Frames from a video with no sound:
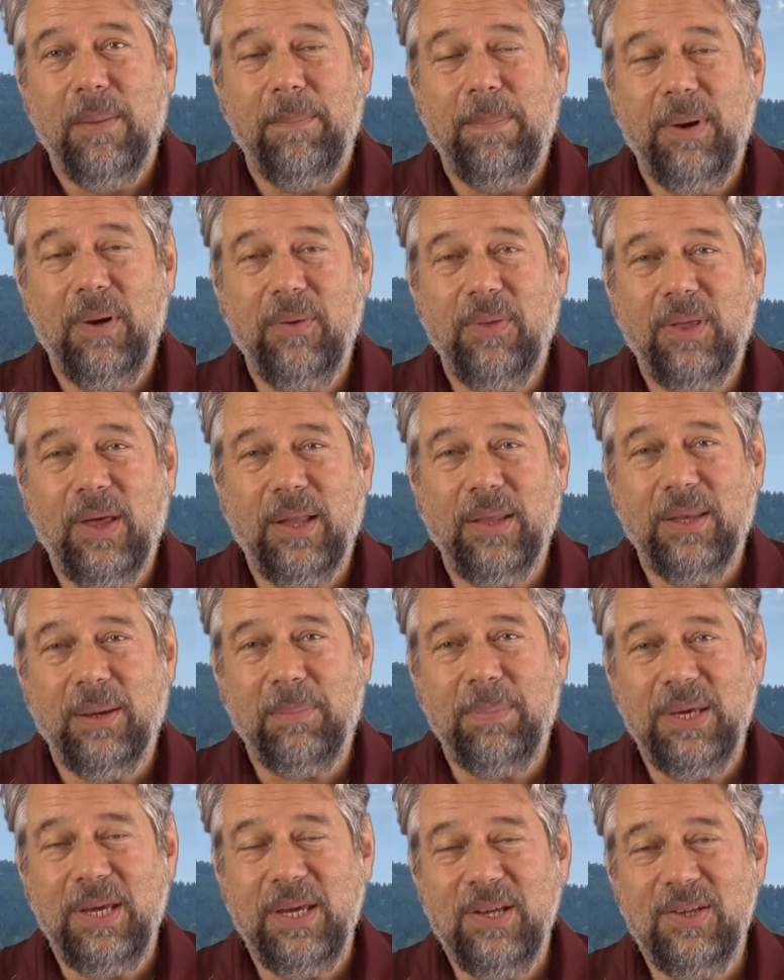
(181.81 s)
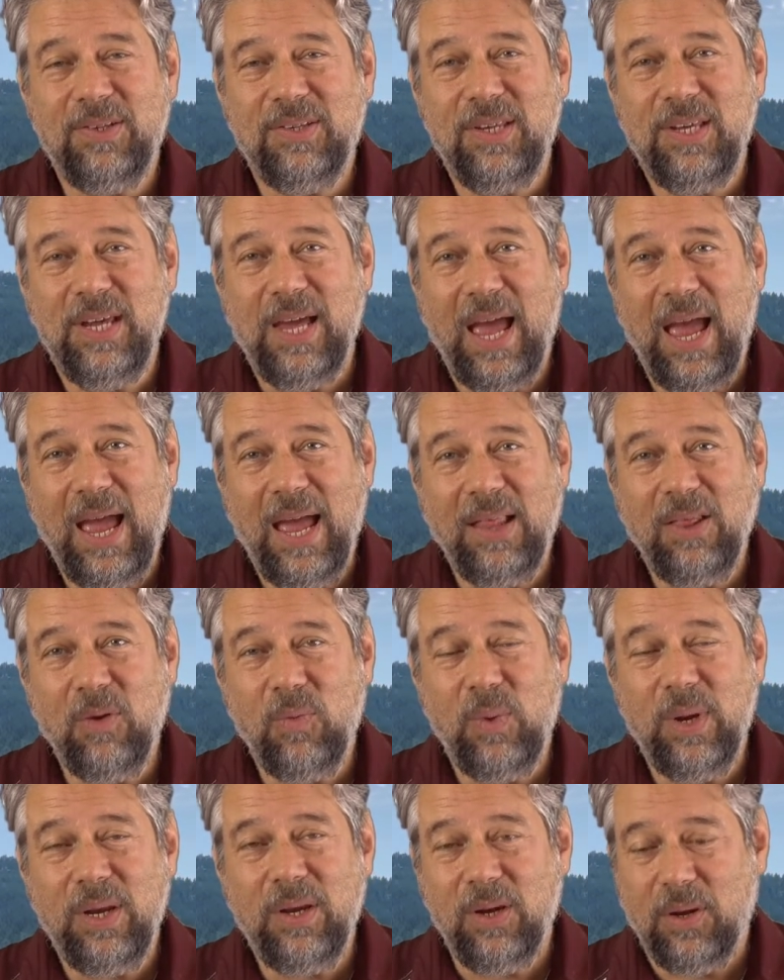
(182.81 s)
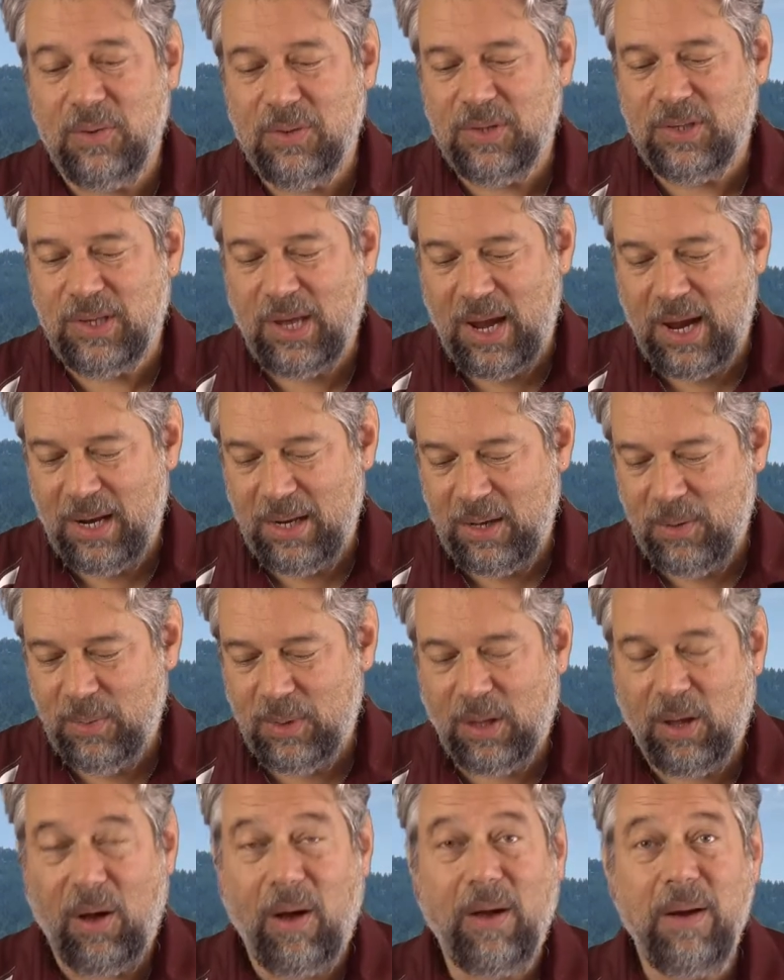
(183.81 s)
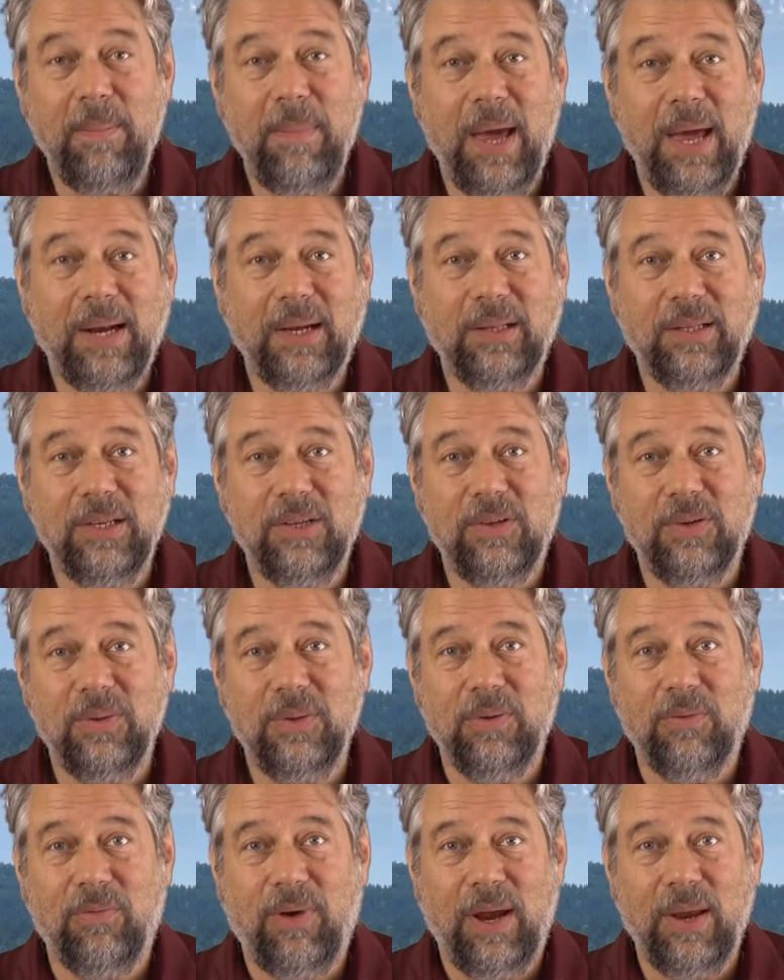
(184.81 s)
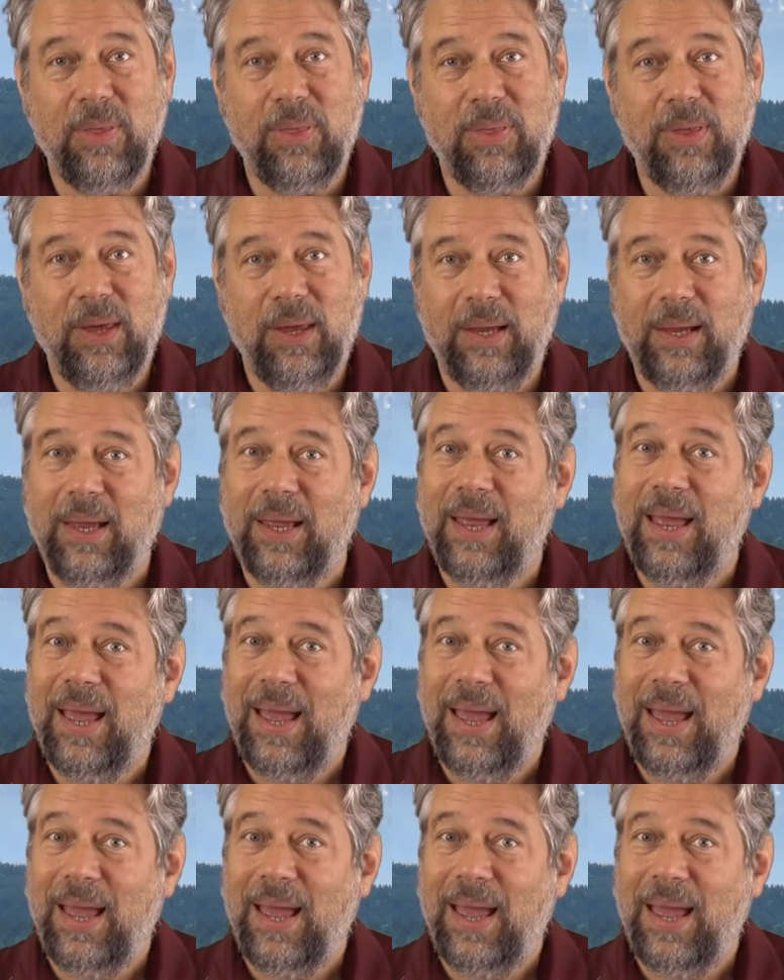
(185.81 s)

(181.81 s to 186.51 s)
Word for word: Both on the PC and the Windows side, it will automatically do the right thing.